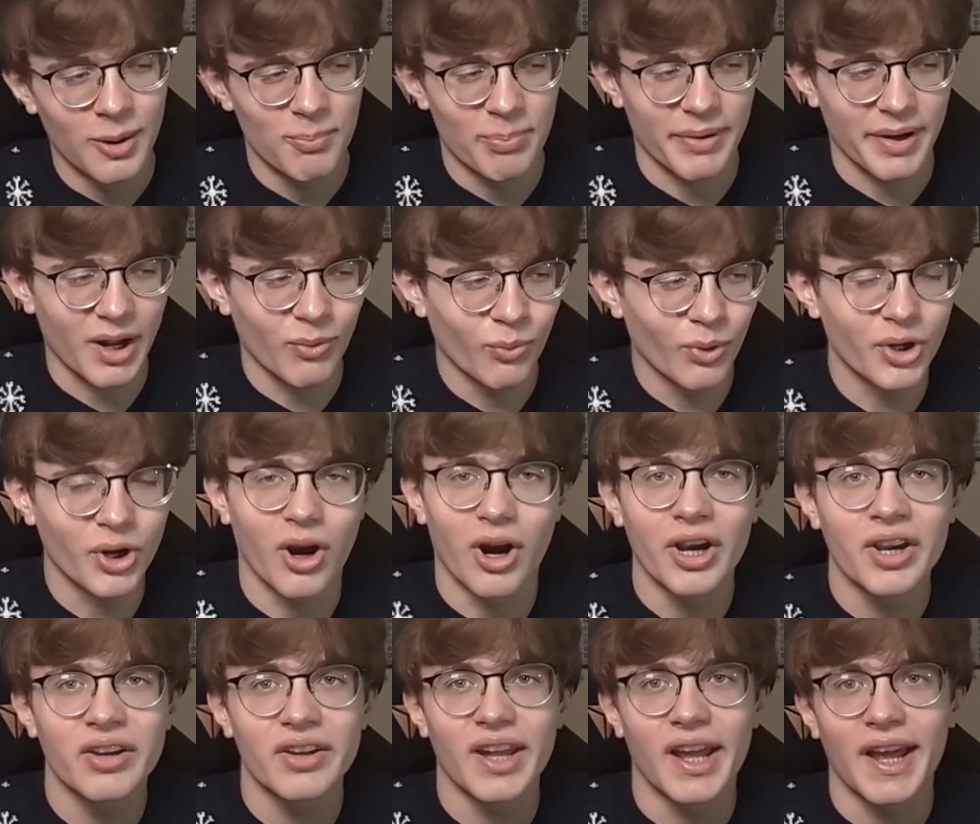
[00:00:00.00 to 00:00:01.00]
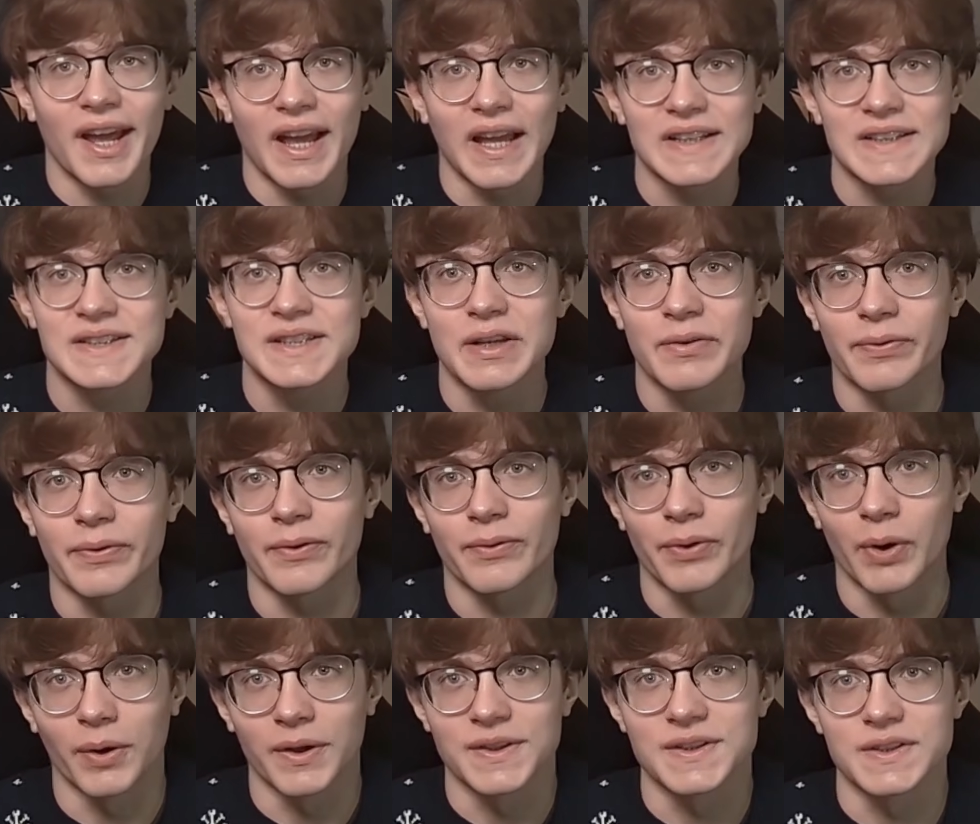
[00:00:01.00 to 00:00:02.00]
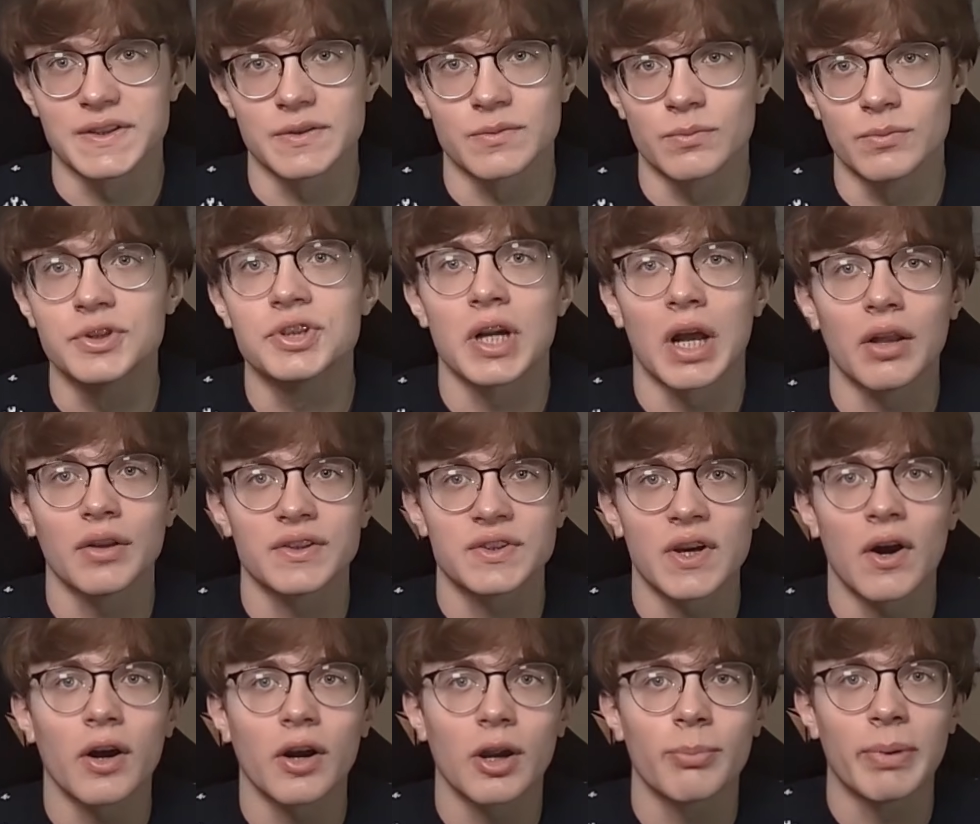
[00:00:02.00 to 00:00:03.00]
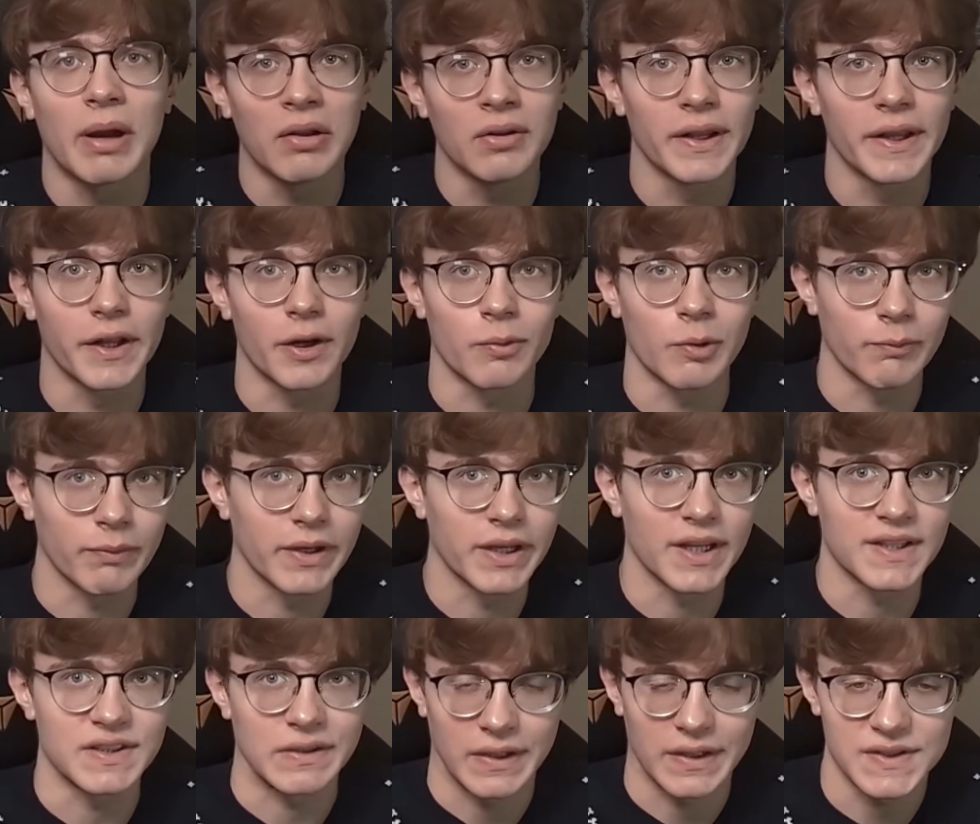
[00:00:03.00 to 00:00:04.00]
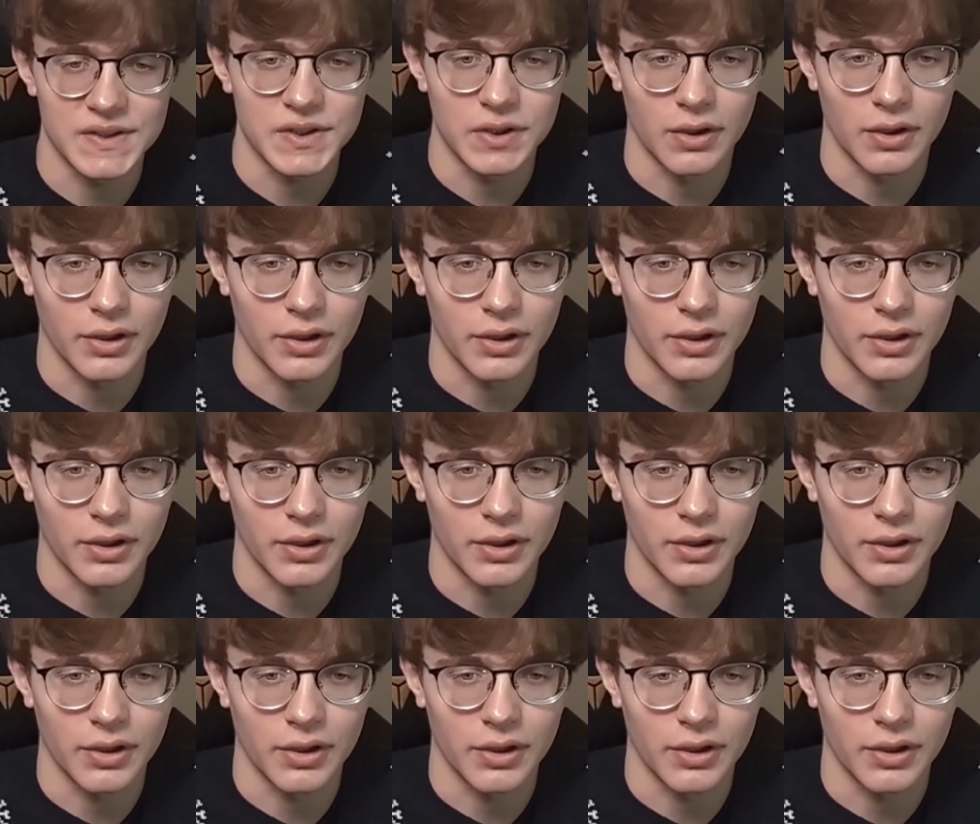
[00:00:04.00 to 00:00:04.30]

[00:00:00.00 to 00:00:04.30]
But I would argue that it has different focuses, which I'll talk about later when we get to SCR.